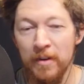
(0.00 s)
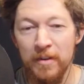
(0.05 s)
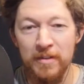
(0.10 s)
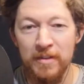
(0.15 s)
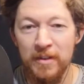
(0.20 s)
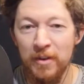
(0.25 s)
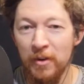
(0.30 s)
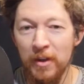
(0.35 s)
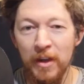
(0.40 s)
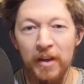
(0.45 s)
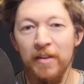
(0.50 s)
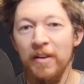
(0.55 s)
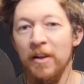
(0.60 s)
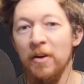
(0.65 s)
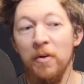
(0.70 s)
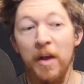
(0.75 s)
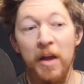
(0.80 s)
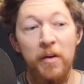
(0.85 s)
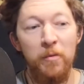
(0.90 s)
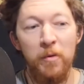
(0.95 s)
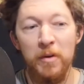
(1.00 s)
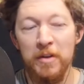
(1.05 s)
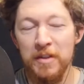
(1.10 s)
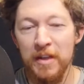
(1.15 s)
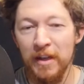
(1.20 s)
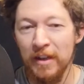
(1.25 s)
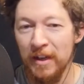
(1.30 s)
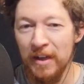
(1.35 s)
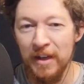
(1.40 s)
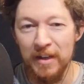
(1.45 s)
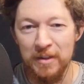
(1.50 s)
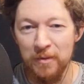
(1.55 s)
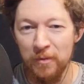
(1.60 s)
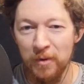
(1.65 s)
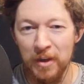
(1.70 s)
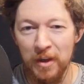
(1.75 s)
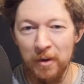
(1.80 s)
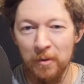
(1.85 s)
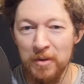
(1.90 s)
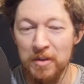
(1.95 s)
you get, you know, mm-hmm. everyone suddenly needs a
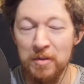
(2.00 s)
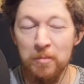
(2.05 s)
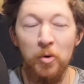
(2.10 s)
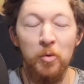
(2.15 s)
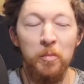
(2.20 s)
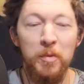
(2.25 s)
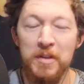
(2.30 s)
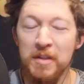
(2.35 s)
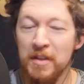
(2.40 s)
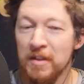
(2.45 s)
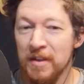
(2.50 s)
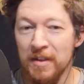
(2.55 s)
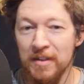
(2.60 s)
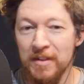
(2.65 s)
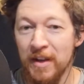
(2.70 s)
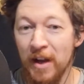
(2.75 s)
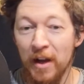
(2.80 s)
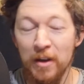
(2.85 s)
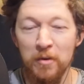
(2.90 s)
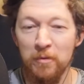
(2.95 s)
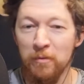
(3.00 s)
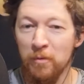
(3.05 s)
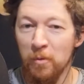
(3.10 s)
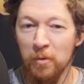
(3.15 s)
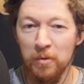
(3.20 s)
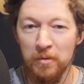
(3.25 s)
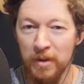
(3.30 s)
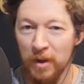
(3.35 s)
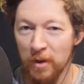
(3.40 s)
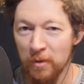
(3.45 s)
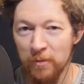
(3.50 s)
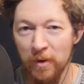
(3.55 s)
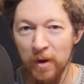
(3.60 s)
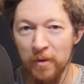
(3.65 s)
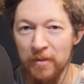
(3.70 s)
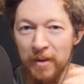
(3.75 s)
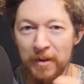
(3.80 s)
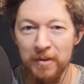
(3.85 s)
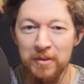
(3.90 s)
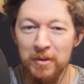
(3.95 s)
video and small businesses can't afford, you know,
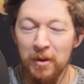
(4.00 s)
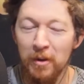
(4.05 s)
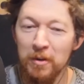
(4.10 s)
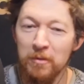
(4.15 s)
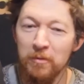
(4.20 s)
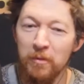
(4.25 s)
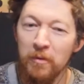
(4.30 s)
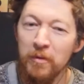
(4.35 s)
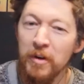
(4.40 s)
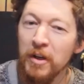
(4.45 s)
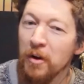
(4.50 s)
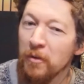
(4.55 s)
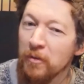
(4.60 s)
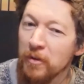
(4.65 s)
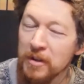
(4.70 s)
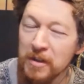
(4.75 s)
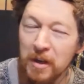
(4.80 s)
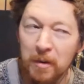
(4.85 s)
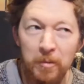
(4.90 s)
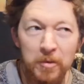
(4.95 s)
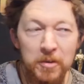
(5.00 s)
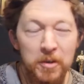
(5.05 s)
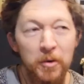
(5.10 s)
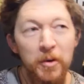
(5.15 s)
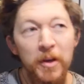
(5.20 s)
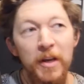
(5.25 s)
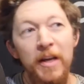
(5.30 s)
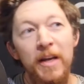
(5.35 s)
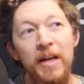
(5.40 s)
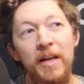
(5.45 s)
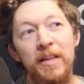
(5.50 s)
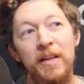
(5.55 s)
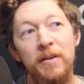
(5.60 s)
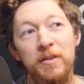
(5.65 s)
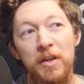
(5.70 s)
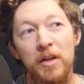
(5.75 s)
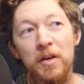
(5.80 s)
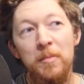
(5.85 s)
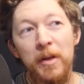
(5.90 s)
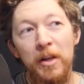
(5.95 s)
$5,000 for a video, for example. So there's
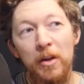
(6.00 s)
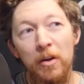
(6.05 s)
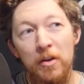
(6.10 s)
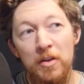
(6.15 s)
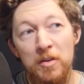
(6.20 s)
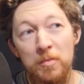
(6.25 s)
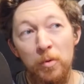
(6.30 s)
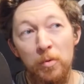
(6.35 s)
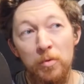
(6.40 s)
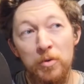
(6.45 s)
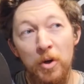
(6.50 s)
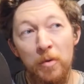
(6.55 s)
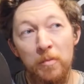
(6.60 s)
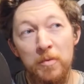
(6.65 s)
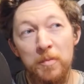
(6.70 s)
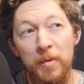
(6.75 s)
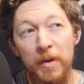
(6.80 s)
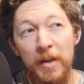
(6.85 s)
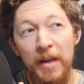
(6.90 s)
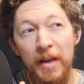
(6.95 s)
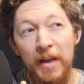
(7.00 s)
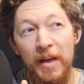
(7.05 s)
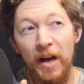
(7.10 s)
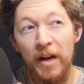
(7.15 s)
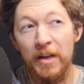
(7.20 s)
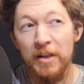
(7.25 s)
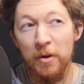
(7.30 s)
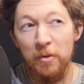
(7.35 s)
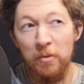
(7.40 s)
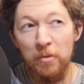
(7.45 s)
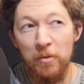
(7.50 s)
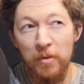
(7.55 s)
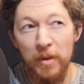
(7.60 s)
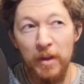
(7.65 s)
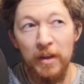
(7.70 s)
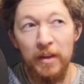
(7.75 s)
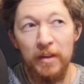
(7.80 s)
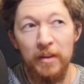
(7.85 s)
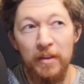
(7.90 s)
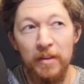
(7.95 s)
going to be a mm-hmm. lot of small jobs. But I don't
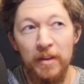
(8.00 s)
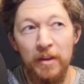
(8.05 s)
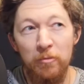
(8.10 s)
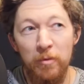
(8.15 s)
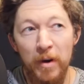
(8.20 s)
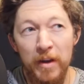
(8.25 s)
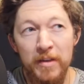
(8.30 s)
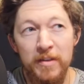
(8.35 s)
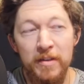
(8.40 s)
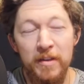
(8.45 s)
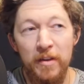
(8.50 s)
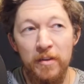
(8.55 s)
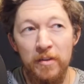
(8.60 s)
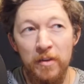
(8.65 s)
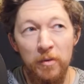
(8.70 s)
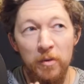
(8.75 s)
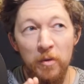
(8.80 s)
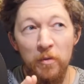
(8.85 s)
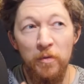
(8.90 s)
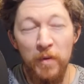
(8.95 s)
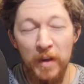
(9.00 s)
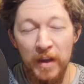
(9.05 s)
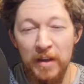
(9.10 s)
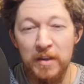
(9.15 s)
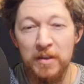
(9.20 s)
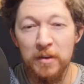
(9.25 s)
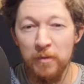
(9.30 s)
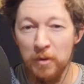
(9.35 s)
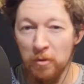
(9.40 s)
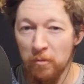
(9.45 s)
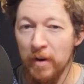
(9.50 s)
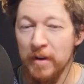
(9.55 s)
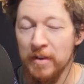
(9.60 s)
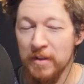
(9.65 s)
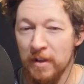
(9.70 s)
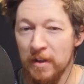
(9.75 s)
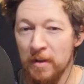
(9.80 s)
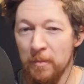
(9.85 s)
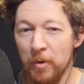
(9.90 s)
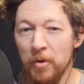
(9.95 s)
think the race, the, the, the fears of the race
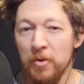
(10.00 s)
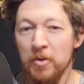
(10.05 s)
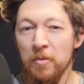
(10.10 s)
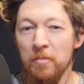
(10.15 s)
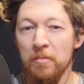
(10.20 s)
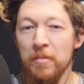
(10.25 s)
to the bottom